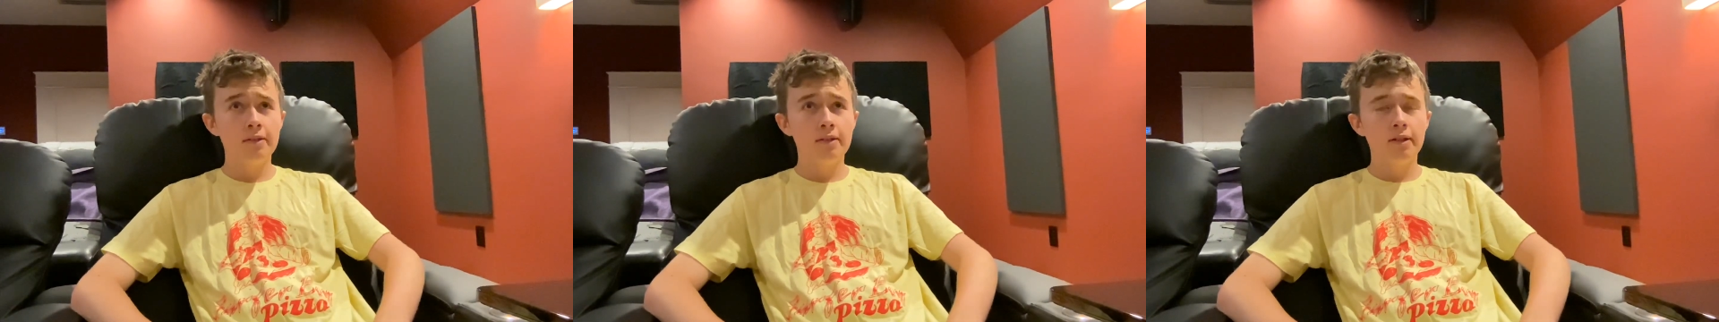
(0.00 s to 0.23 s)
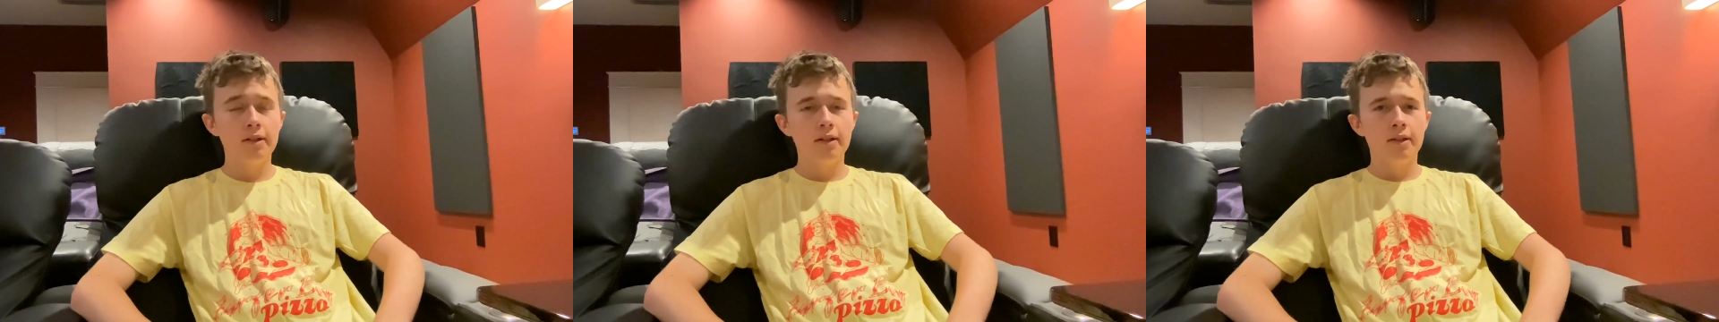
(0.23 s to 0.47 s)

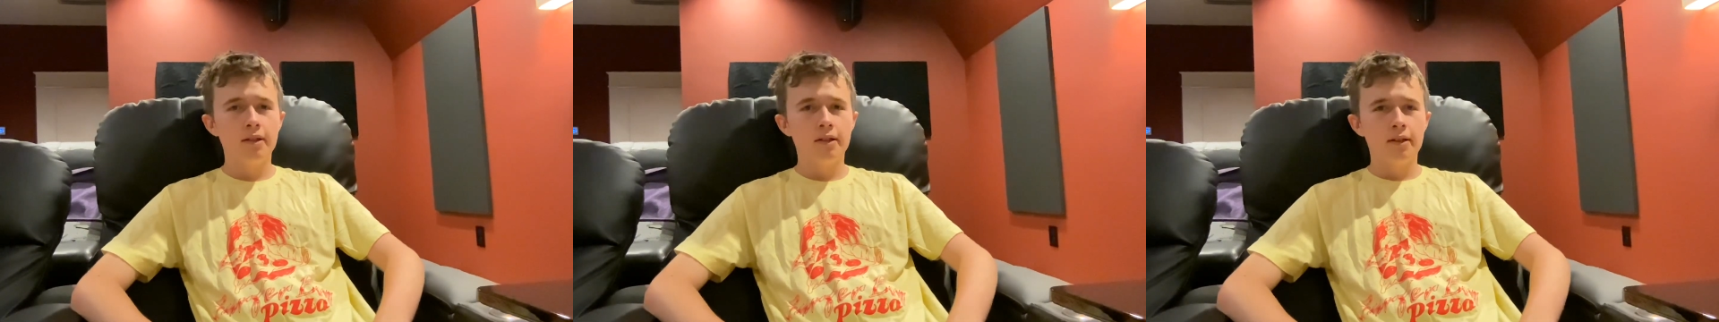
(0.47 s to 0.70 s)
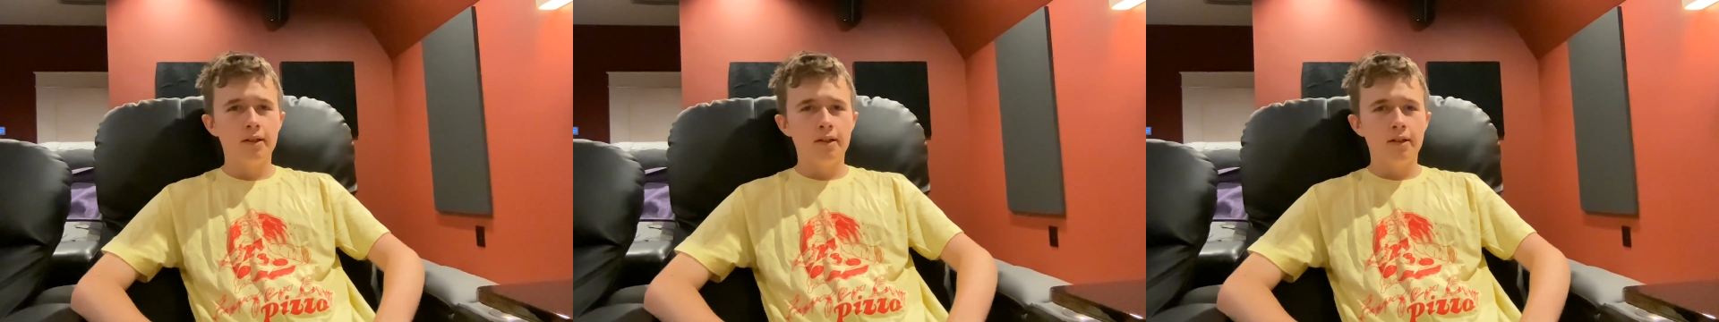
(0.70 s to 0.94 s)

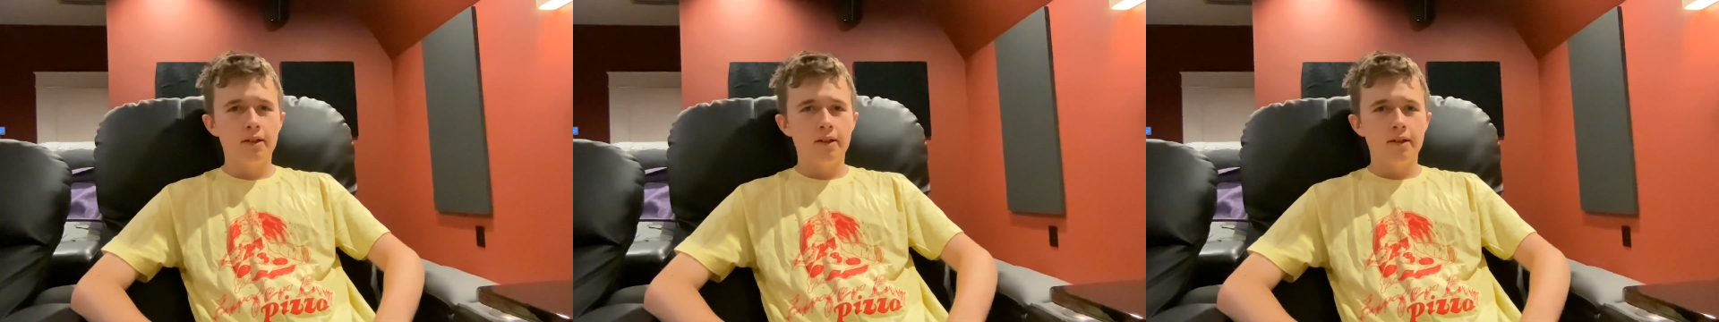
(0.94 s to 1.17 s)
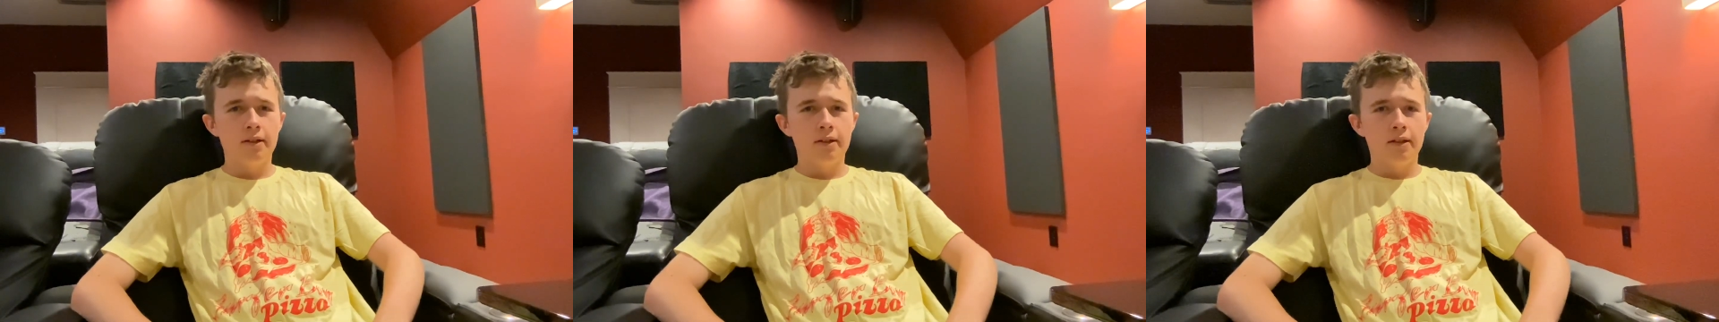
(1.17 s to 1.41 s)

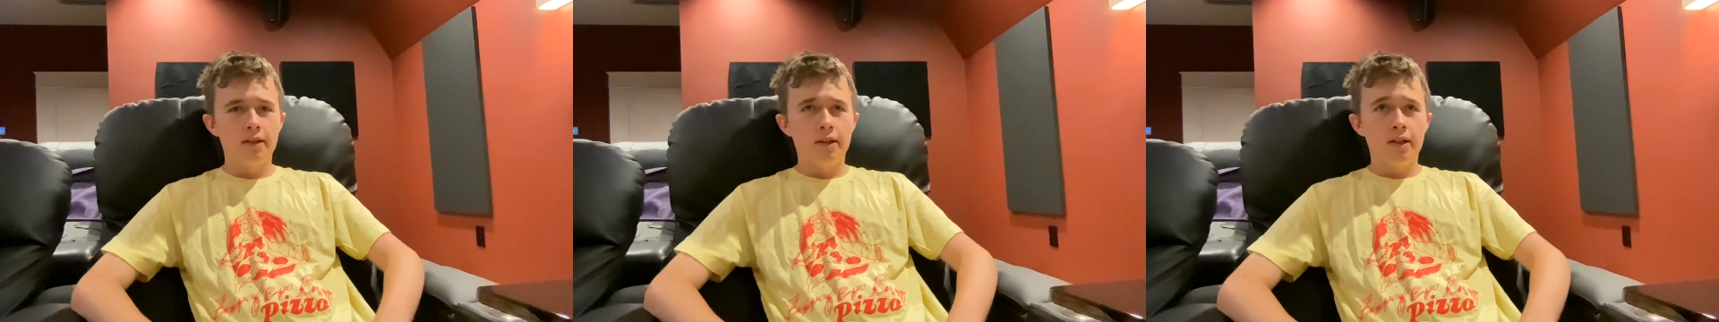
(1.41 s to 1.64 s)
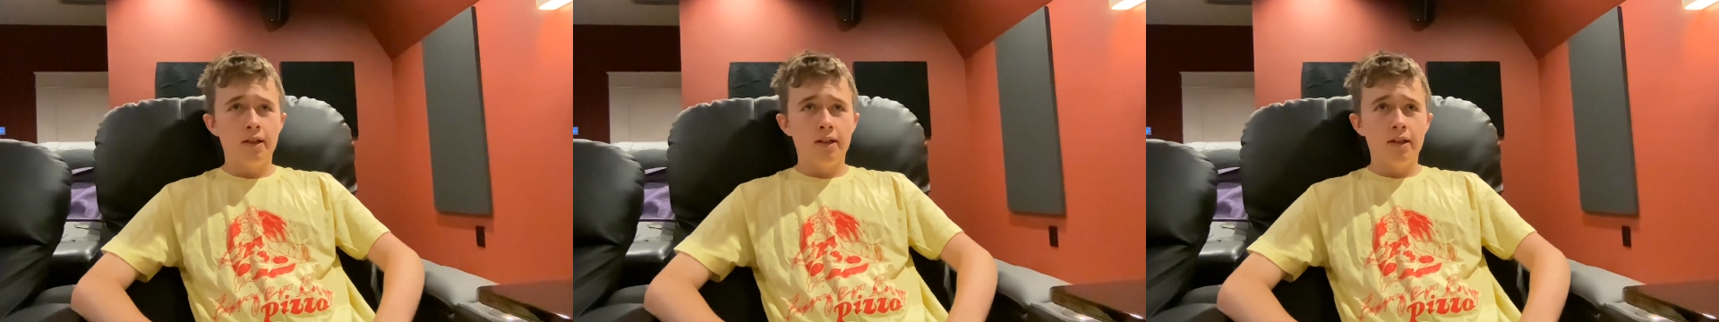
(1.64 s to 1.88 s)

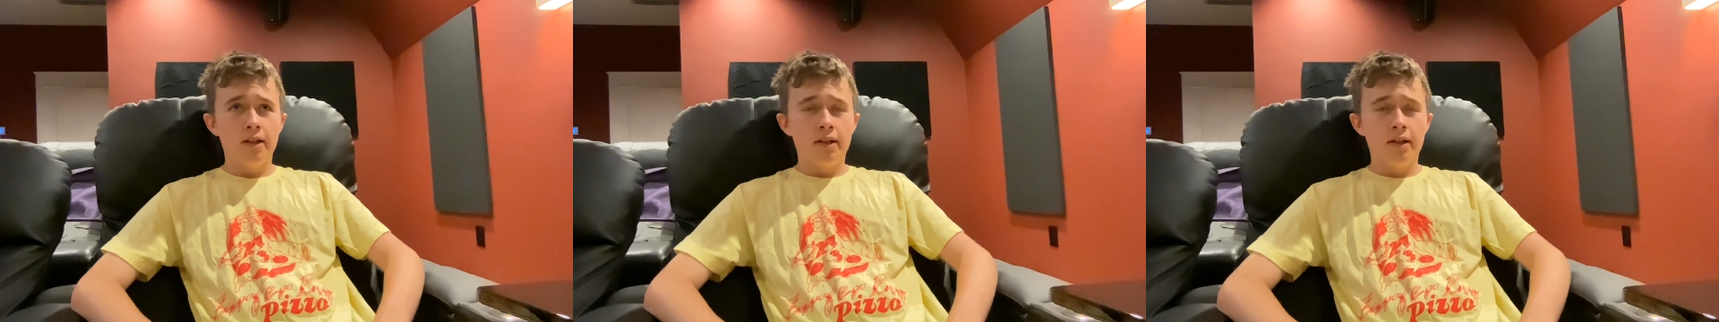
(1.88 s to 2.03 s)
No one is speaking in this clip.